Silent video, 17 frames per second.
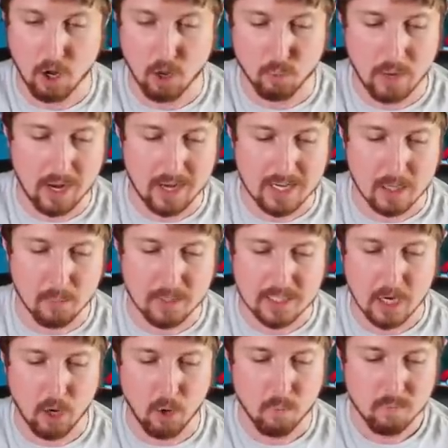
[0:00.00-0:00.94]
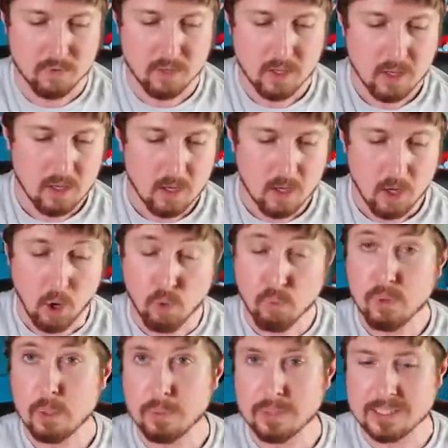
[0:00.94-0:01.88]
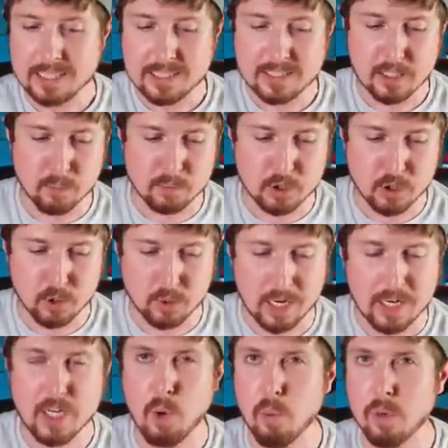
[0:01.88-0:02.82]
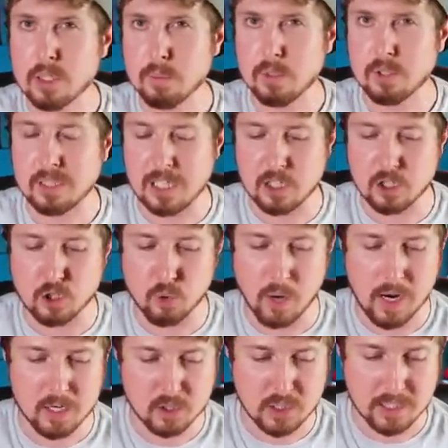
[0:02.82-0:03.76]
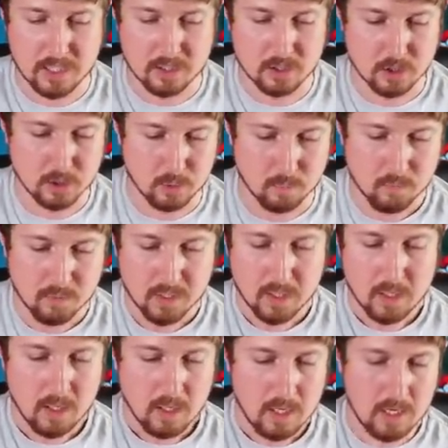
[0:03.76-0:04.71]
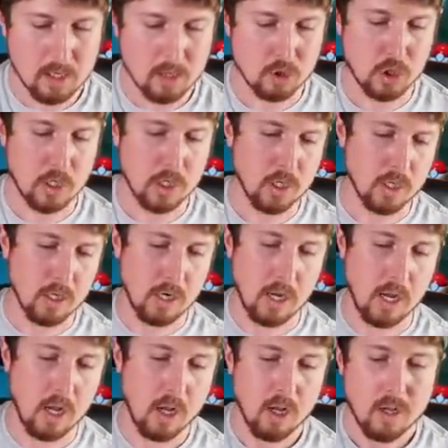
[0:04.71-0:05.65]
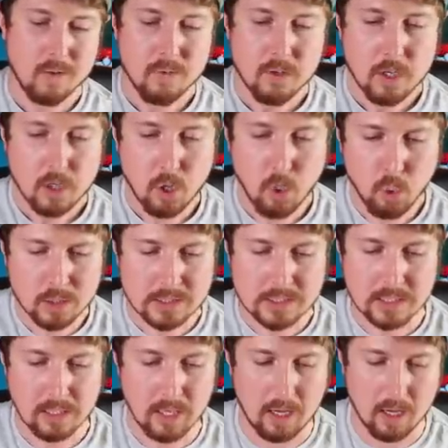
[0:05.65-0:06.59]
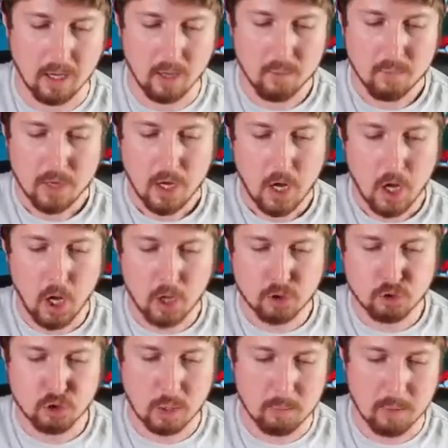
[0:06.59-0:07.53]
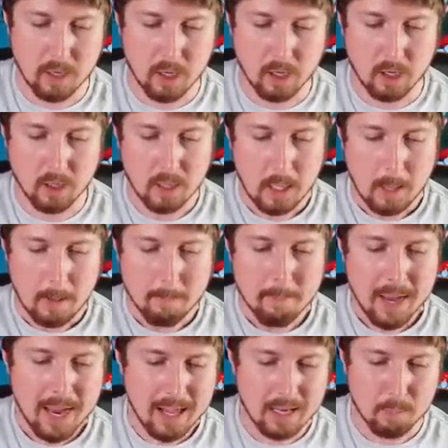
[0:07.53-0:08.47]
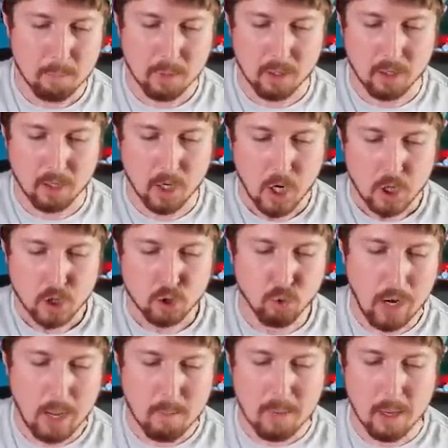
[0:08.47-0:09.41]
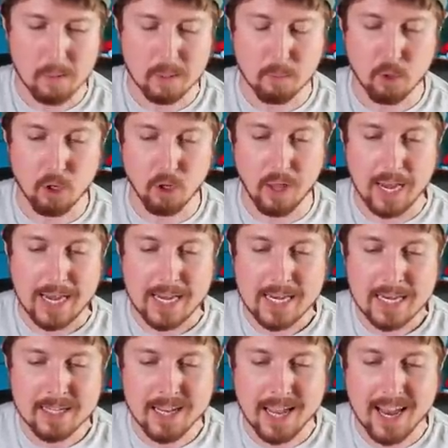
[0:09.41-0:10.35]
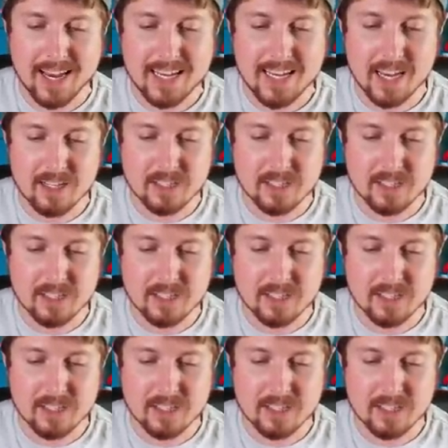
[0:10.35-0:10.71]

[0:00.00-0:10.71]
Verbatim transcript: All right, here we go. Hopefully we'll see some soon. I know we're supposed to get Jirachi here soon. Energy, Corsola, Ultra Ball, Pelipper, Crabominable, and a